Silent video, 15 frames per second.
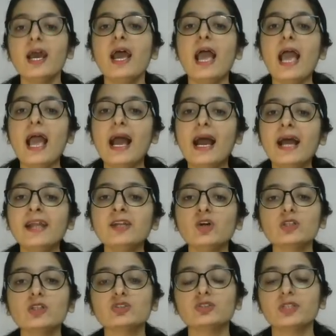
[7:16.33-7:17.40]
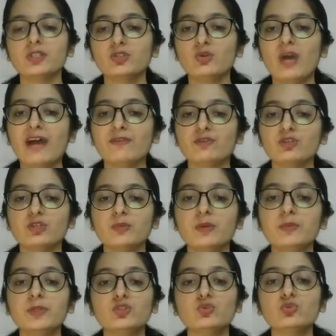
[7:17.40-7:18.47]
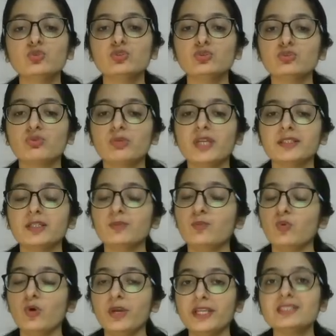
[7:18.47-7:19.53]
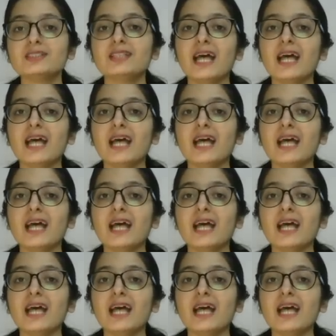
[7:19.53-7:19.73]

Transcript: and also you have to remember 2 to 3 other points.